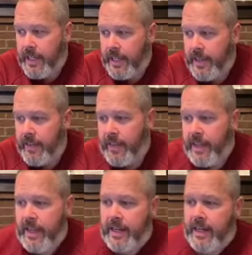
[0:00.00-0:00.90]
And
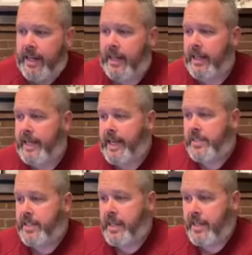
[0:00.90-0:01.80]
then
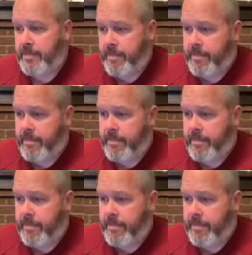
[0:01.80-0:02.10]
last thing